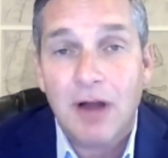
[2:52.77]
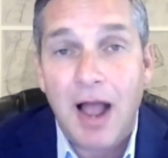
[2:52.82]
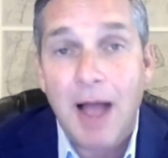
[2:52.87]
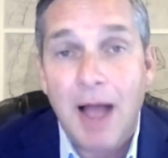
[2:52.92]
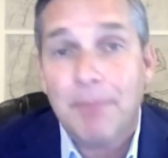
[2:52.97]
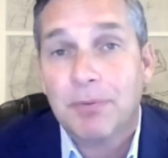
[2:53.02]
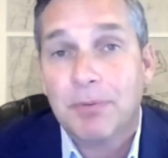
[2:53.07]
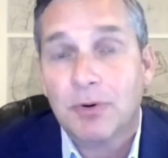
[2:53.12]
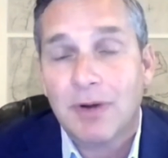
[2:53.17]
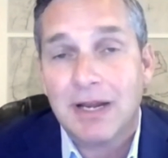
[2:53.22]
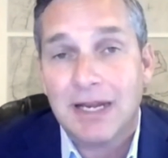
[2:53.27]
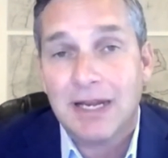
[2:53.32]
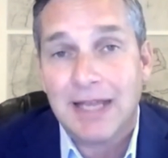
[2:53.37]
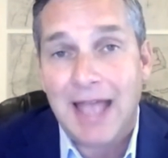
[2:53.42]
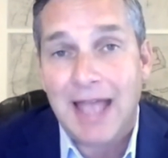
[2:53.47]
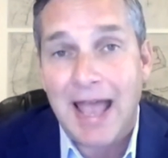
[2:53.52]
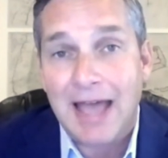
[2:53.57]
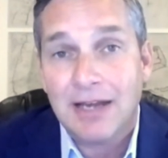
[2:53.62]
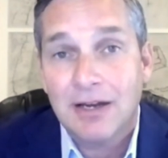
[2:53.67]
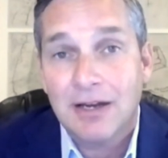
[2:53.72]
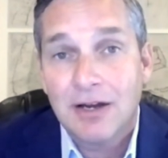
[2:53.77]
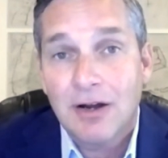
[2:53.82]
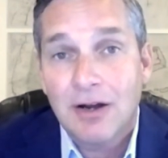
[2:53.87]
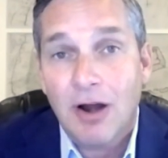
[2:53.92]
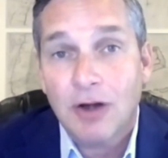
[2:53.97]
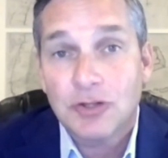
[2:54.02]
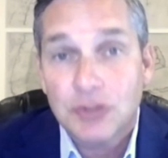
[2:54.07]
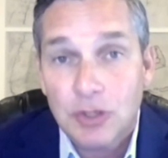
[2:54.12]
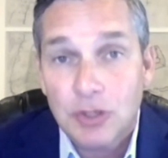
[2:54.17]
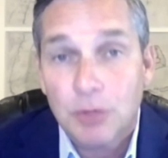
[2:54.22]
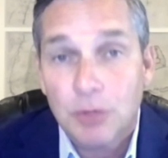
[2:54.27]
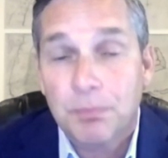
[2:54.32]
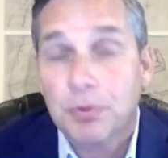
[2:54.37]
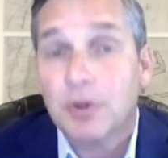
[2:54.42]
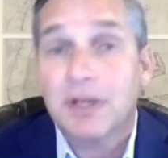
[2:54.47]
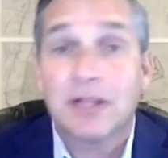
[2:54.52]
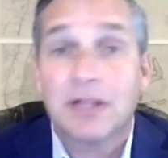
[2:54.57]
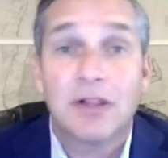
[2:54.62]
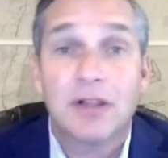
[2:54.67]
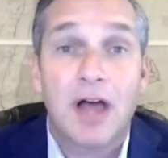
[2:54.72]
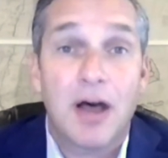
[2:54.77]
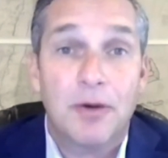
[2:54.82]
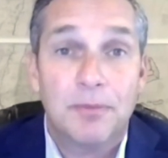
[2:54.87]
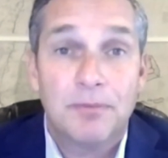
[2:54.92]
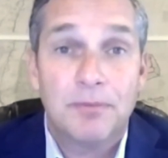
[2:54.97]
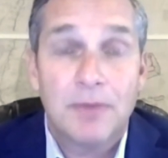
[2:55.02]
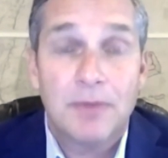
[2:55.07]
operating at are still pretty low.